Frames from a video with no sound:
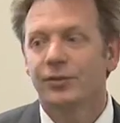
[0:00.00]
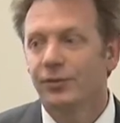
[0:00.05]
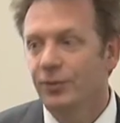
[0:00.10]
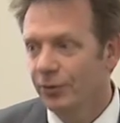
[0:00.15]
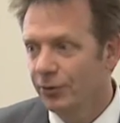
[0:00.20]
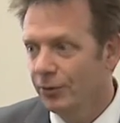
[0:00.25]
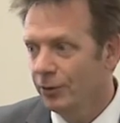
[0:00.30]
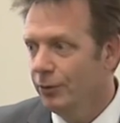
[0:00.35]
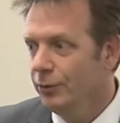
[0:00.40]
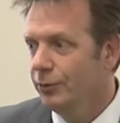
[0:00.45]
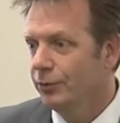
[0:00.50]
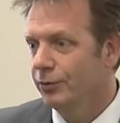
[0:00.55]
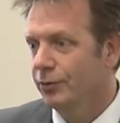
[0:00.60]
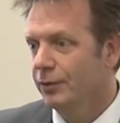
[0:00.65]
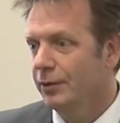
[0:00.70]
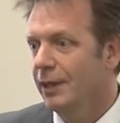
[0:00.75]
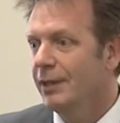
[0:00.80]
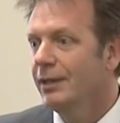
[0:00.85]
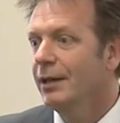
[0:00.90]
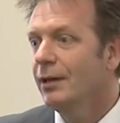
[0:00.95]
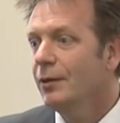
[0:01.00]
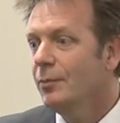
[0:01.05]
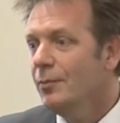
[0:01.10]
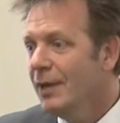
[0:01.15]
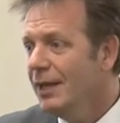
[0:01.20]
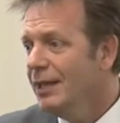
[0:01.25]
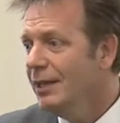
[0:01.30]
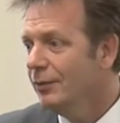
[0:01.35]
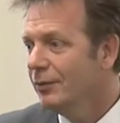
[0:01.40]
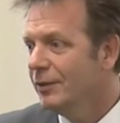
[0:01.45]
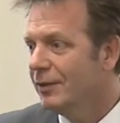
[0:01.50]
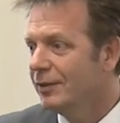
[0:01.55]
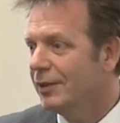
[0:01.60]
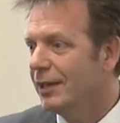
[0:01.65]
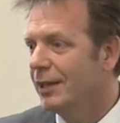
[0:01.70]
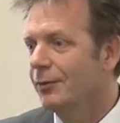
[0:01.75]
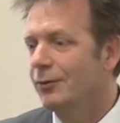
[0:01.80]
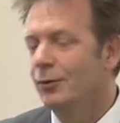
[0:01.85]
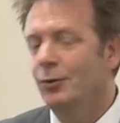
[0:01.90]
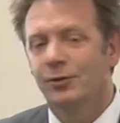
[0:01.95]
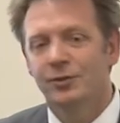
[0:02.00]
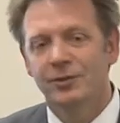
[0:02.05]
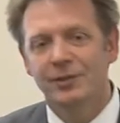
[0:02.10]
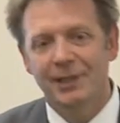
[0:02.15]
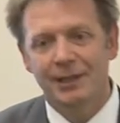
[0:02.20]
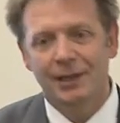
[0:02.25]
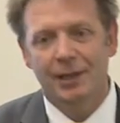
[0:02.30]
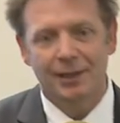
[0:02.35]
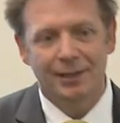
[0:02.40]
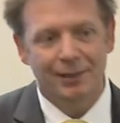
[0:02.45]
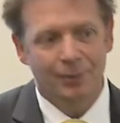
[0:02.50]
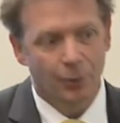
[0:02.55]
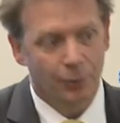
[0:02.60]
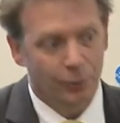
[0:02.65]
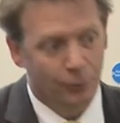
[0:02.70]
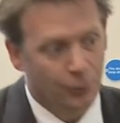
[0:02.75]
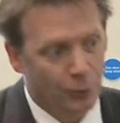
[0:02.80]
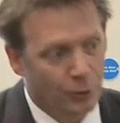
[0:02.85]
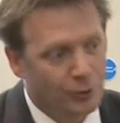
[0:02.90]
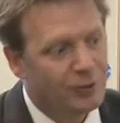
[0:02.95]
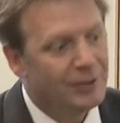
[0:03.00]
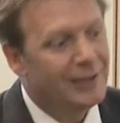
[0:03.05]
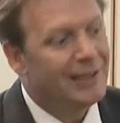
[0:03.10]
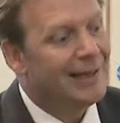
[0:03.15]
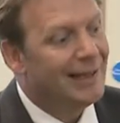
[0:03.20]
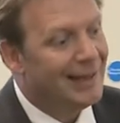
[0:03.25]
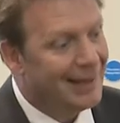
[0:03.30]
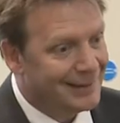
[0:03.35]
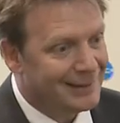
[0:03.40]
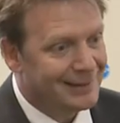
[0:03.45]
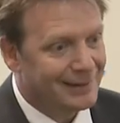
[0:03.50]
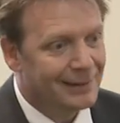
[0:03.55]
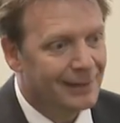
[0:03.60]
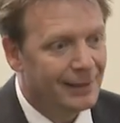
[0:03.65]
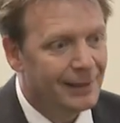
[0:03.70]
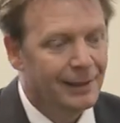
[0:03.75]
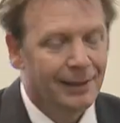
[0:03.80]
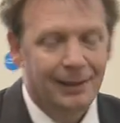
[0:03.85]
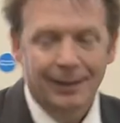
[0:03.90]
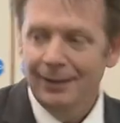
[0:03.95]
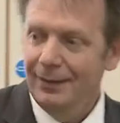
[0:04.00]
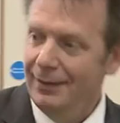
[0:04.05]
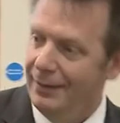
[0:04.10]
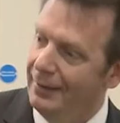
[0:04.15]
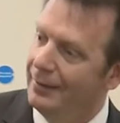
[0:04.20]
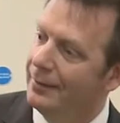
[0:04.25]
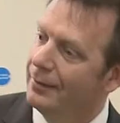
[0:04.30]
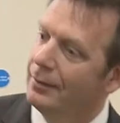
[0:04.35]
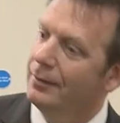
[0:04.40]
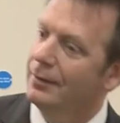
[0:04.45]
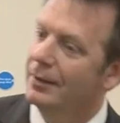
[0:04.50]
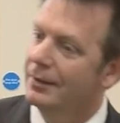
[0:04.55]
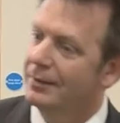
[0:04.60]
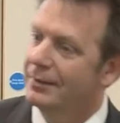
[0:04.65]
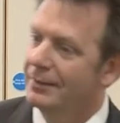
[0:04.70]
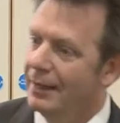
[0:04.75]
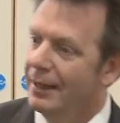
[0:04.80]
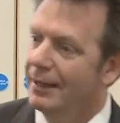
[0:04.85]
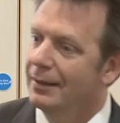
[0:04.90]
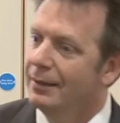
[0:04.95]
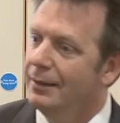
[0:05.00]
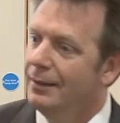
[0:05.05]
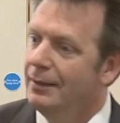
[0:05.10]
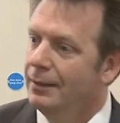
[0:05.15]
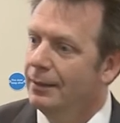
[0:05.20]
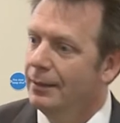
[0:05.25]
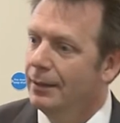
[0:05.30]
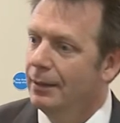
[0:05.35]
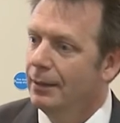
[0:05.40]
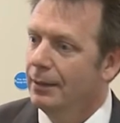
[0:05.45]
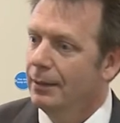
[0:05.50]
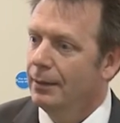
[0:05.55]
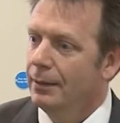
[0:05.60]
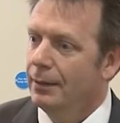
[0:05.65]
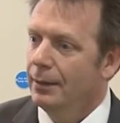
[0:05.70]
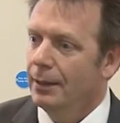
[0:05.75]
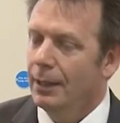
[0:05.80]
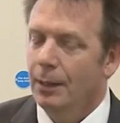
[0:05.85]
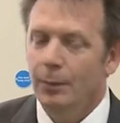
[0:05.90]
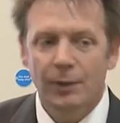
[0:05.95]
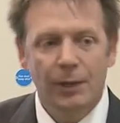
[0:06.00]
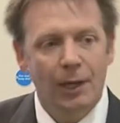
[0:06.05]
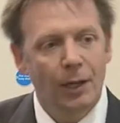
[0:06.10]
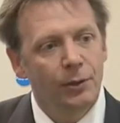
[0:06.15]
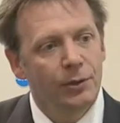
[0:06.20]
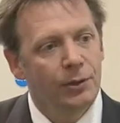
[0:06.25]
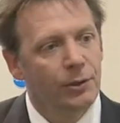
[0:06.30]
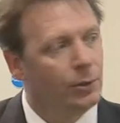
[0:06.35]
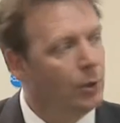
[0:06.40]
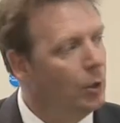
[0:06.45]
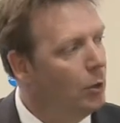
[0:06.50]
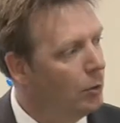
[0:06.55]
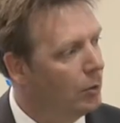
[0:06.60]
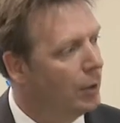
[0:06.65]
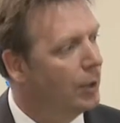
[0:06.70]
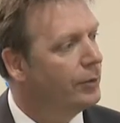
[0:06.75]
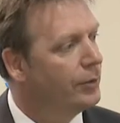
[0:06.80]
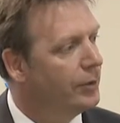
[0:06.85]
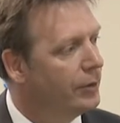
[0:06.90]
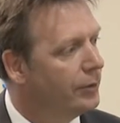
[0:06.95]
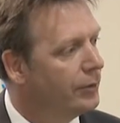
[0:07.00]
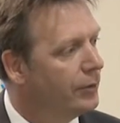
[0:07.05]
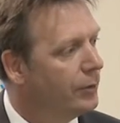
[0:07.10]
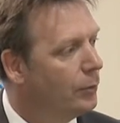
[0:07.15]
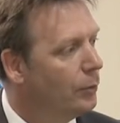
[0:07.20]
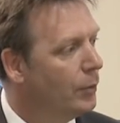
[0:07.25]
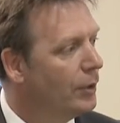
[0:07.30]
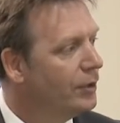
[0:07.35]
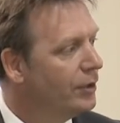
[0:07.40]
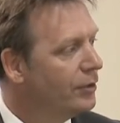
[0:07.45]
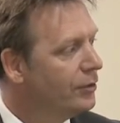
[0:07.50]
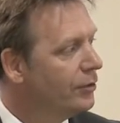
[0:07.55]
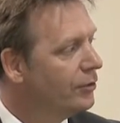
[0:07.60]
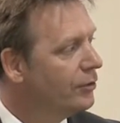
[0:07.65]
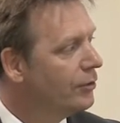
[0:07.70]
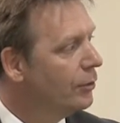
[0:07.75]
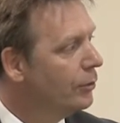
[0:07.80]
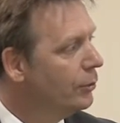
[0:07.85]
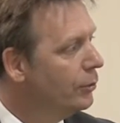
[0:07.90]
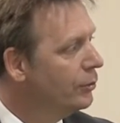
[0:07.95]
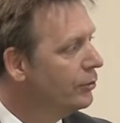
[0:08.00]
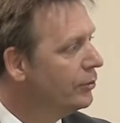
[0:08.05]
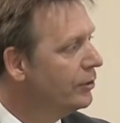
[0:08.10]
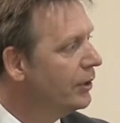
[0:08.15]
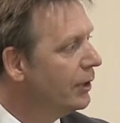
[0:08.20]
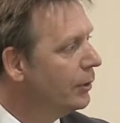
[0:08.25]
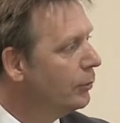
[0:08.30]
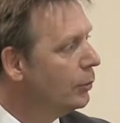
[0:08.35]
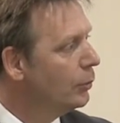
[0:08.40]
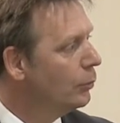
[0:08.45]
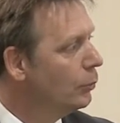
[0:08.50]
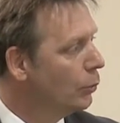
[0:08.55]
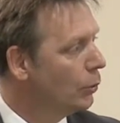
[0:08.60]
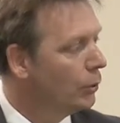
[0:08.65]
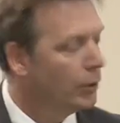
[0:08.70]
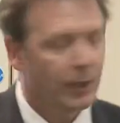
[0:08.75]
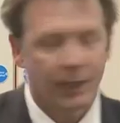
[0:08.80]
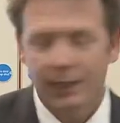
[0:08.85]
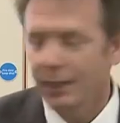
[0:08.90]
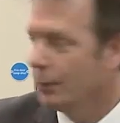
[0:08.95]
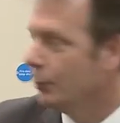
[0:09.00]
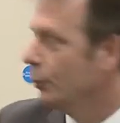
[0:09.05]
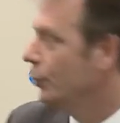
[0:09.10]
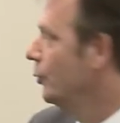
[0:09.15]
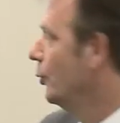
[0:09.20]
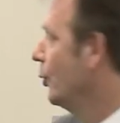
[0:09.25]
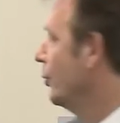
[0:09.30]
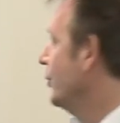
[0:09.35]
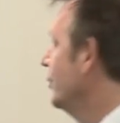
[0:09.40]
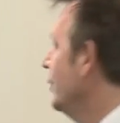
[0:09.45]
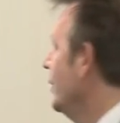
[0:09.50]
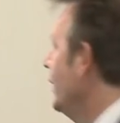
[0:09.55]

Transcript: the solution? And there are many of these kind of solutions that are fortunately less lethal, less deadly. But how do you go around this? What is the solution that would work and that would not